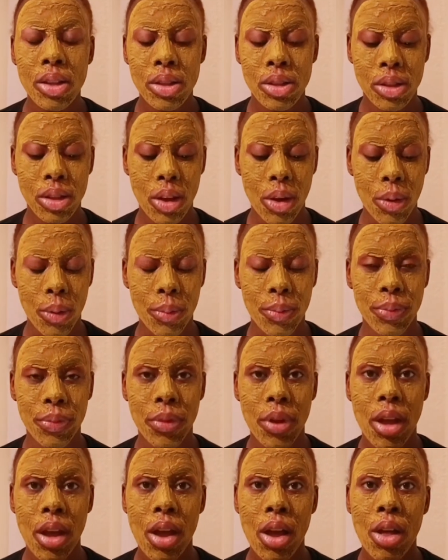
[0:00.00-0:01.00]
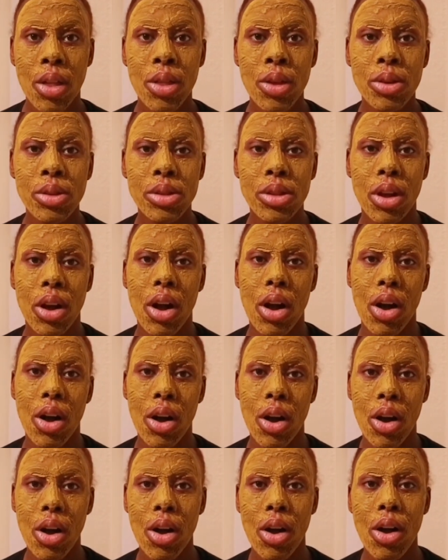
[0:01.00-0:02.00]
So, those are
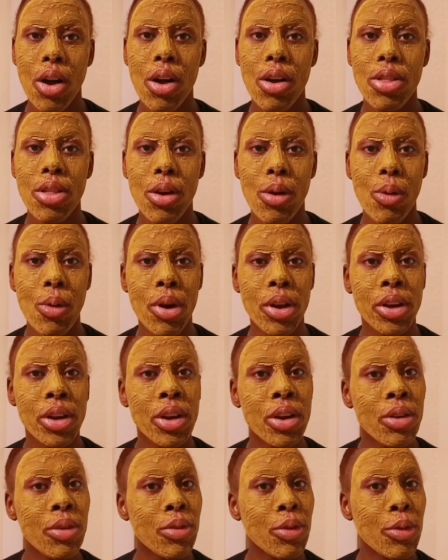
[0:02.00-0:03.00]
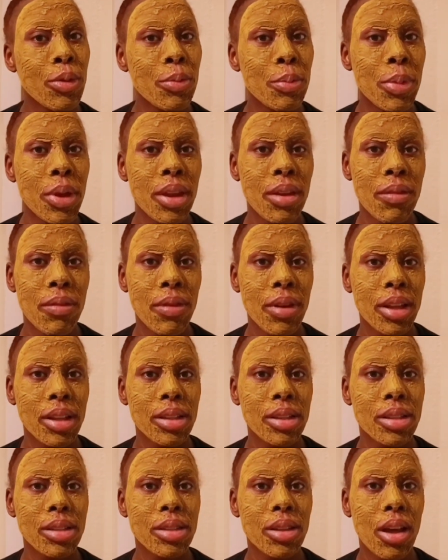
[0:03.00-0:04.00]
all the wonderful
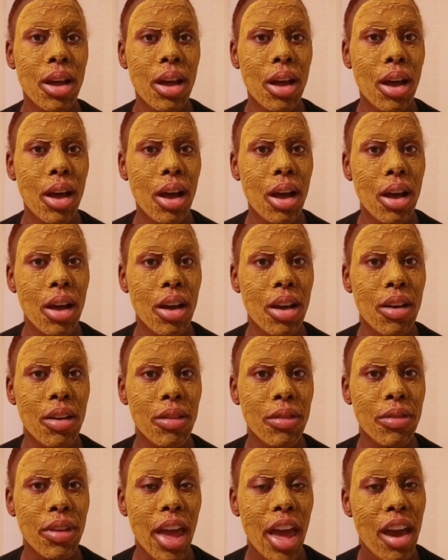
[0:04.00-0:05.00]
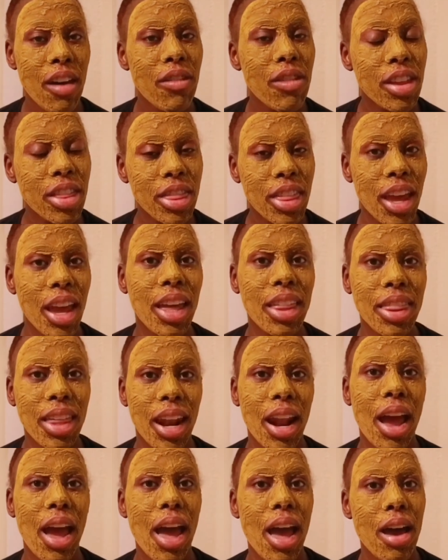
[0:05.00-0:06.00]
benefits of everything
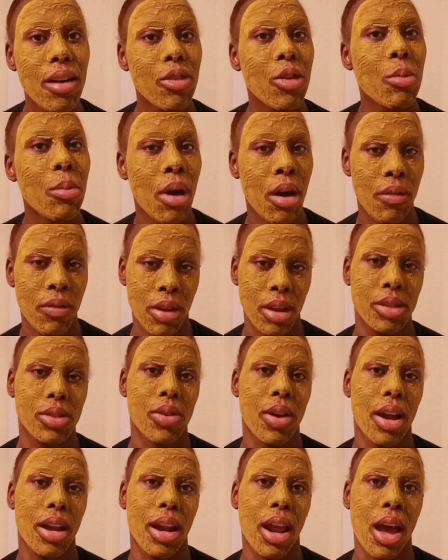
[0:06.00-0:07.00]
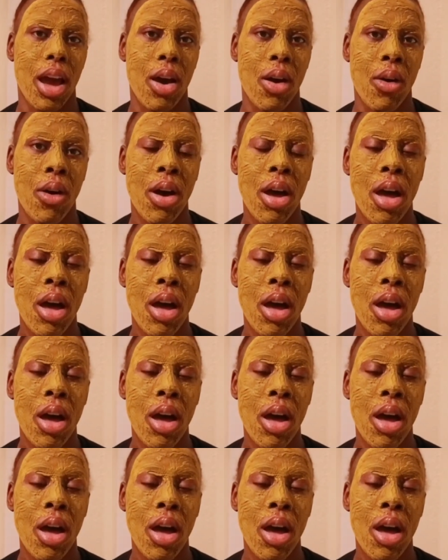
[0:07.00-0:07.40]
that I have on my face right now.